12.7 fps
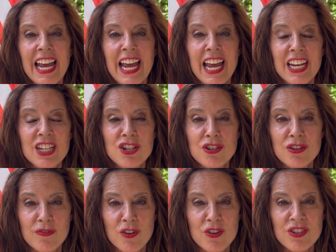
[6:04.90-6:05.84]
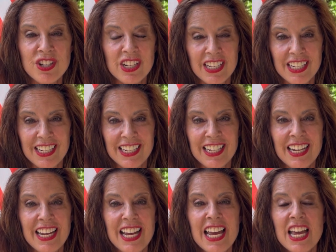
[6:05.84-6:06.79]
and University,
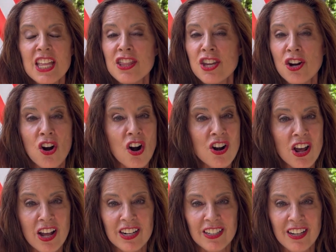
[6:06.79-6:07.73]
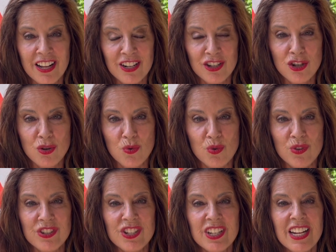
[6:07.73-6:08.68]
there are not a lot of
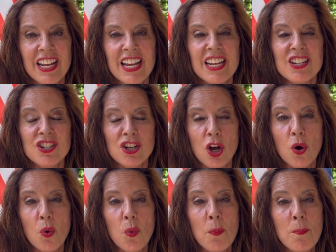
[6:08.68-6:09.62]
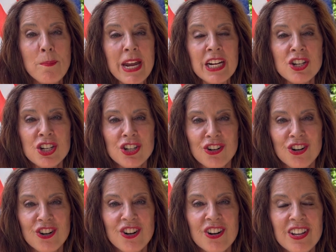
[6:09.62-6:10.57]
schools. So make
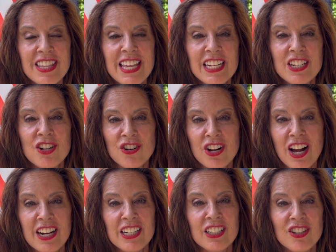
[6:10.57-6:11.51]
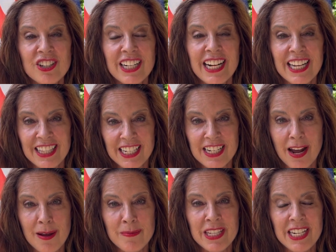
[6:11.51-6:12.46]
sure that you're kind of looking at the
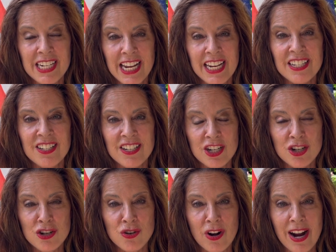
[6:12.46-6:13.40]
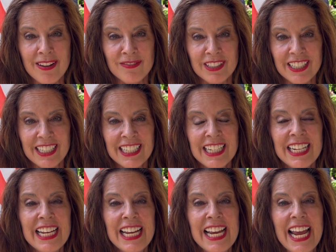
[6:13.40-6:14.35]
time of the days that you're traveling.
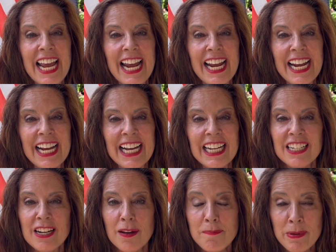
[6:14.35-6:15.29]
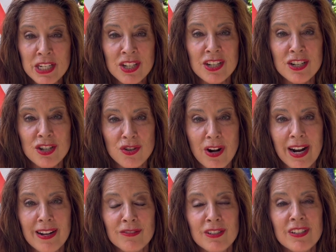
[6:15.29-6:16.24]
And business
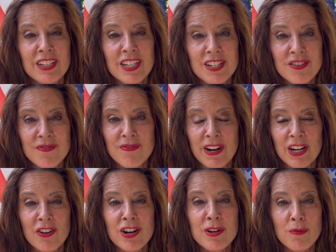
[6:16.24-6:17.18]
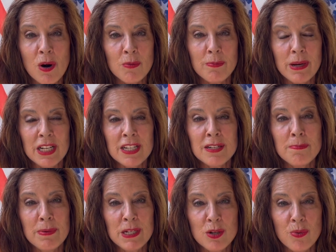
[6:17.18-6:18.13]
travel is very robust
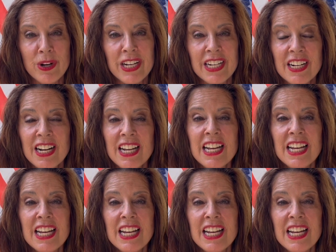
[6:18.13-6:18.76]
between